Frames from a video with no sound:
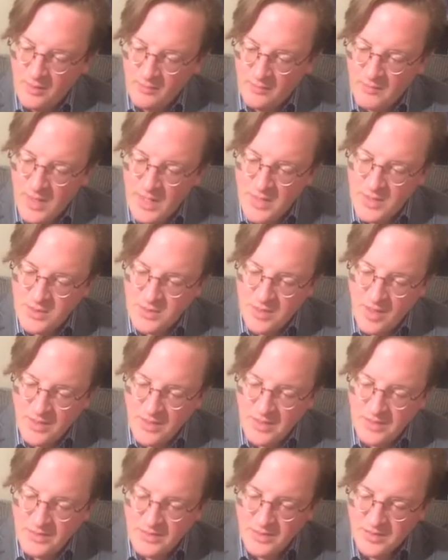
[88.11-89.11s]
ranged on
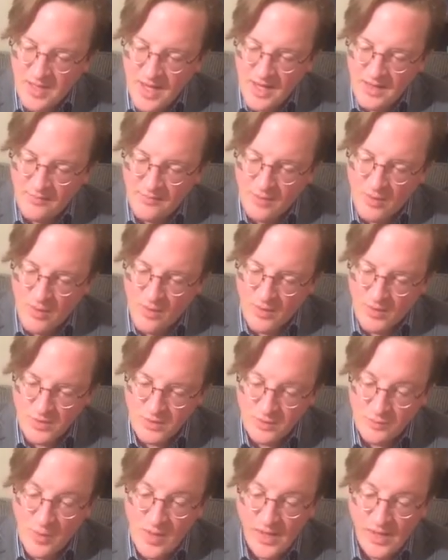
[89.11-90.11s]
either side of
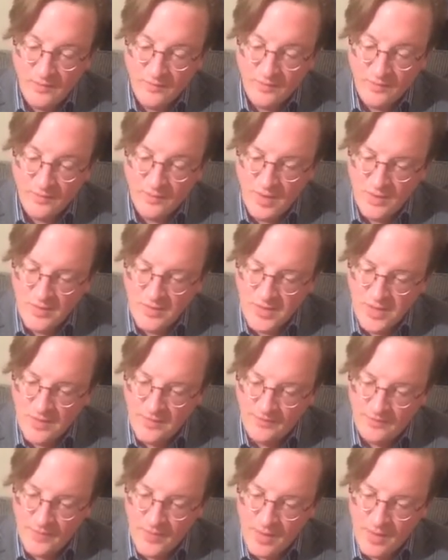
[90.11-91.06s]
Gorse, waiting for Rosie.